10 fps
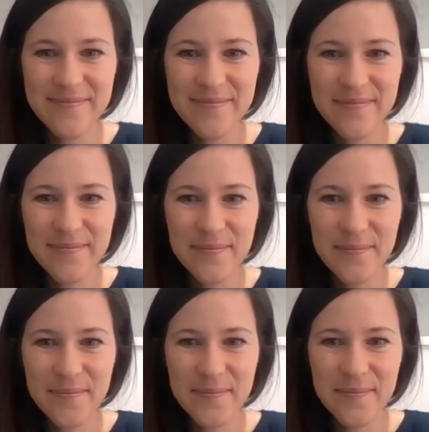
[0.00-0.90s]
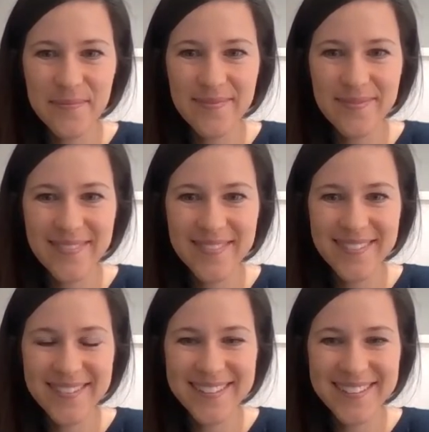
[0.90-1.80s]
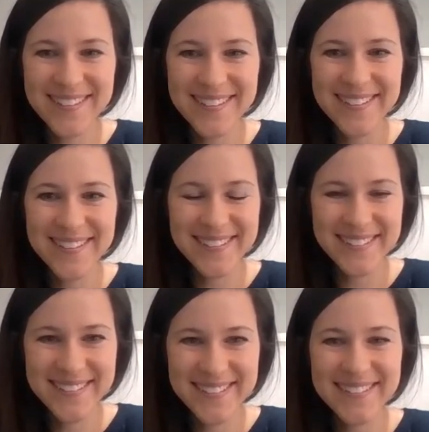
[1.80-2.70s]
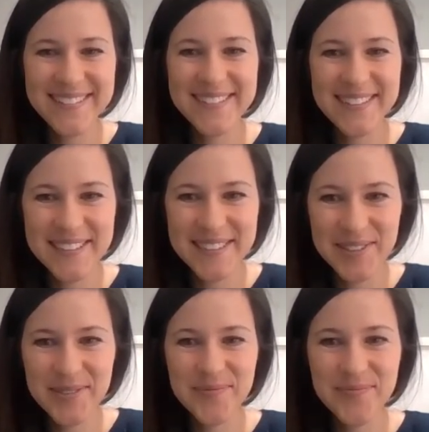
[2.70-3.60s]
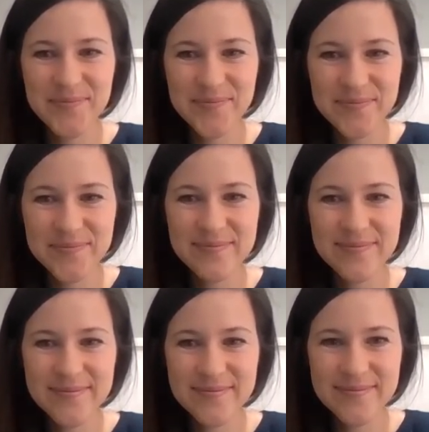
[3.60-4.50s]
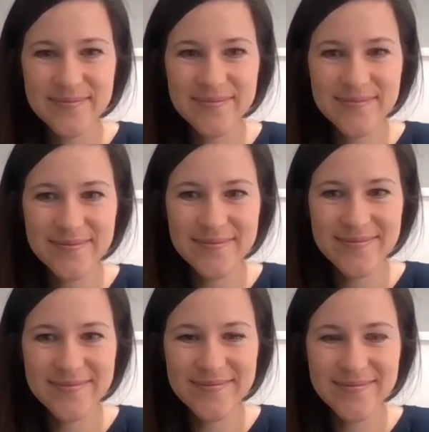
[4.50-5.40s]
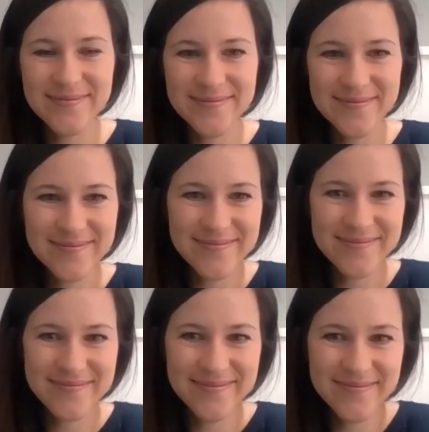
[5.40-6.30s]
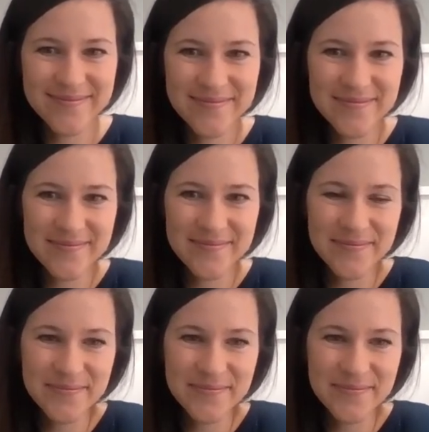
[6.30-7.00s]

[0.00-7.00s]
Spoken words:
The person shown says nothing.